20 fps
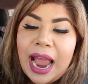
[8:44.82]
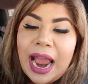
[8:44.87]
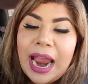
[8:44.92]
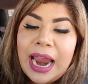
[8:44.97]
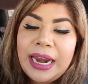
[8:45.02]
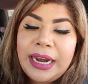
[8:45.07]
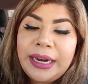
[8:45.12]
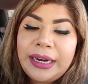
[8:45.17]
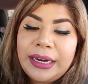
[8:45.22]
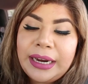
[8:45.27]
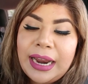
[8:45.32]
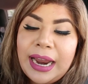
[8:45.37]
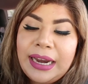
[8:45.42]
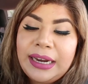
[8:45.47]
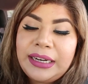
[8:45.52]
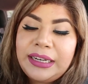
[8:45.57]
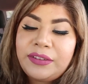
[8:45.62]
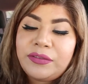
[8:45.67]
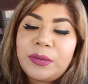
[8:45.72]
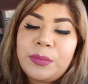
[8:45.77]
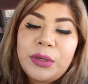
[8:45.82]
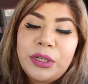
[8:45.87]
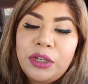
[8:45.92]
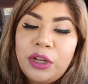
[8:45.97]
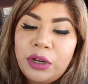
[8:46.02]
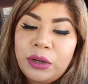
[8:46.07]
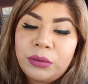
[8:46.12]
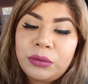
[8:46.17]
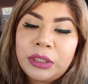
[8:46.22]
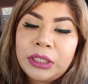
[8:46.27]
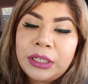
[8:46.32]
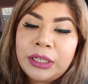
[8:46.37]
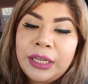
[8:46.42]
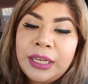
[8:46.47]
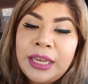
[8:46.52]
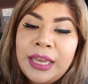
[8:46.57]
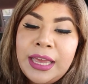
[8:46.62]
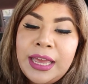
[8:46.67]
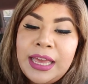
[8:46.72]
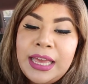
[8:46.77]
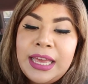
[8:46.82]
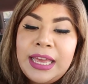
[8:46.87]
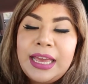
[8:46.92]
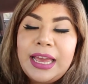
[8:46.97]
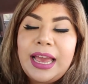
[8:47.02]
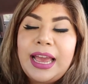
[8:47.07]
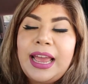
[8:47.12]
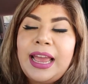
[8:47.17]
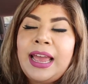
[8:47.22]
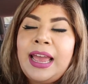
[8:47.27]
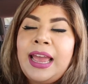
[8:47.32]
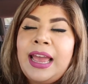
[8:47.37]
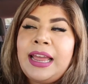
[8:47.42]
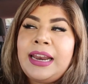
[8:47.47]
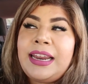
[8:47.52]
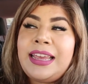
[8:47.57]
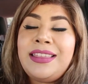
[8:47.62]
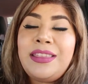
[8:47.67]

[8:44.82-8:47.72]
I leave him alone. And